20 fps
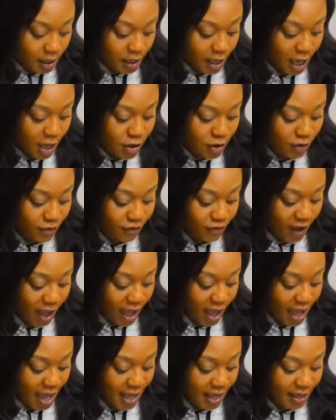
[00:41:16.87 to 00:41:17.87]
Can you
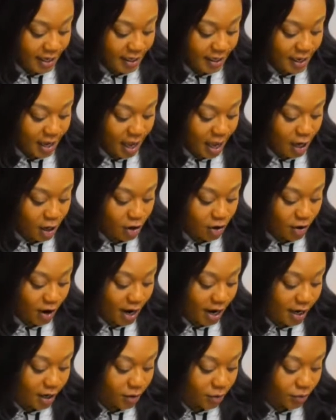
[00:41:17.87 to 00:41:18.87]
find a
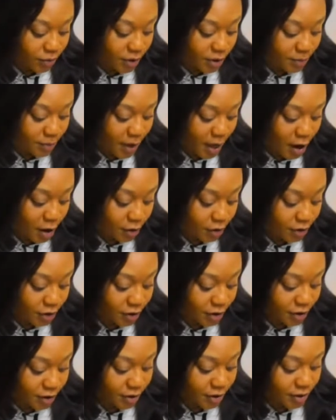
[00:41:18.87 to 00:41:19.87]
great
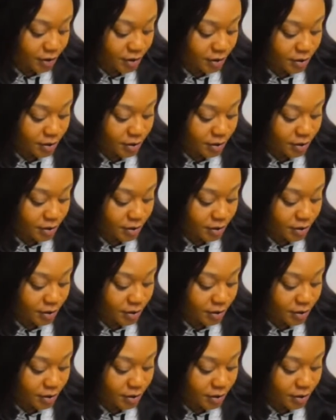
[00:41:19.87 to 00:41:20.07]
rebounder?